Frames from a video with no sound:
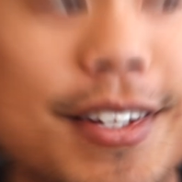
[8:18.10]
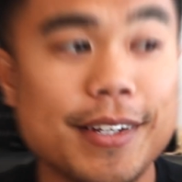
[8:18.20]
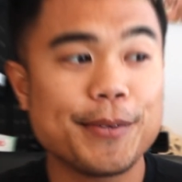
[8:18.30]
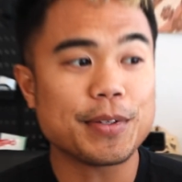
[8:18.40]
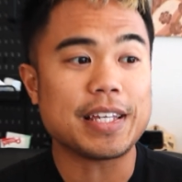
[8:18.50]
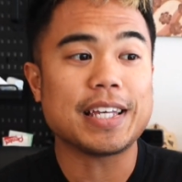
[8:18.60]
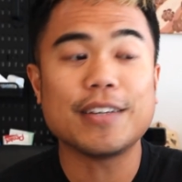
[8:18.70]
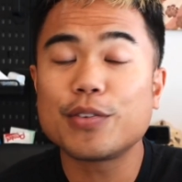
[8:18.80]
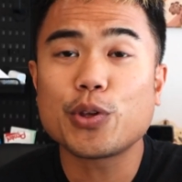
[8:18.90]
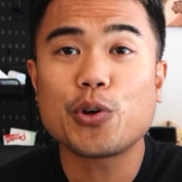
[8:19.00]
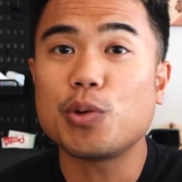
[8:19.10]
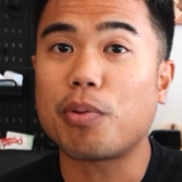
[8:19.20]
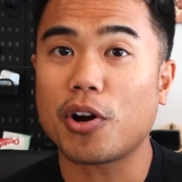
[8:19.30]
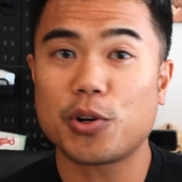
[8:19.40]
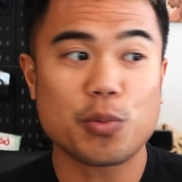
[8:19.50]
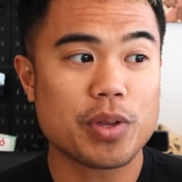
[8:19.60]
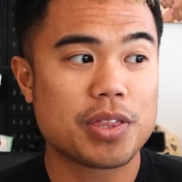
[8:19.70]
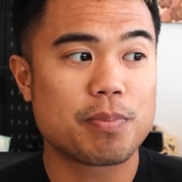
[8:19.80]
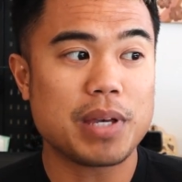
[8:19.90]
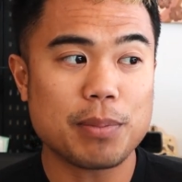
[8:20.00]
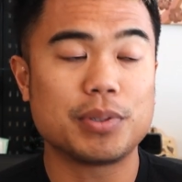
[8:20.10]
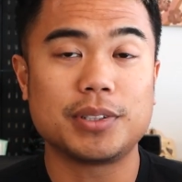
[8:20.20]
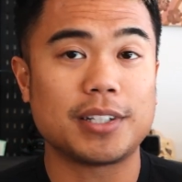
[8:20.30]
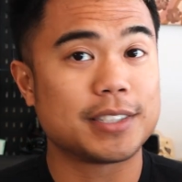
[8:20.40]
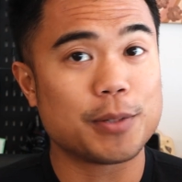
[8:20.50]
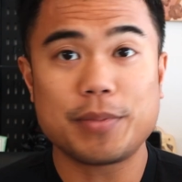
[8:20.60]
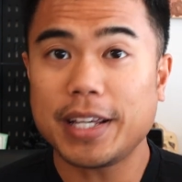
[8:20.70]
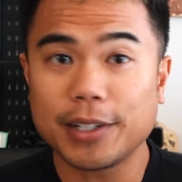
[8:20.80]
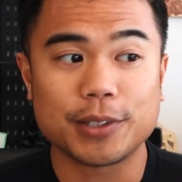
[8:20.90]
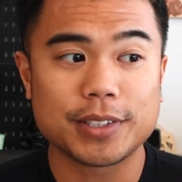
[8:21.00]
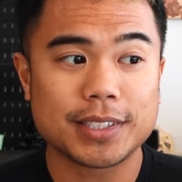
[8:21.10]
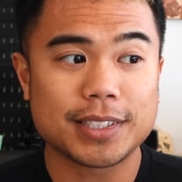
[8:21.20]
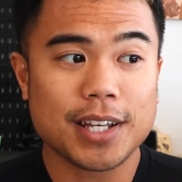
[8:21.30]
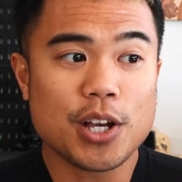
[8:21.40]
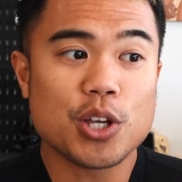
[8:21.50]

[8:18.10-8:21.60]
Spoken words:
see, even though you partner with people on some deals,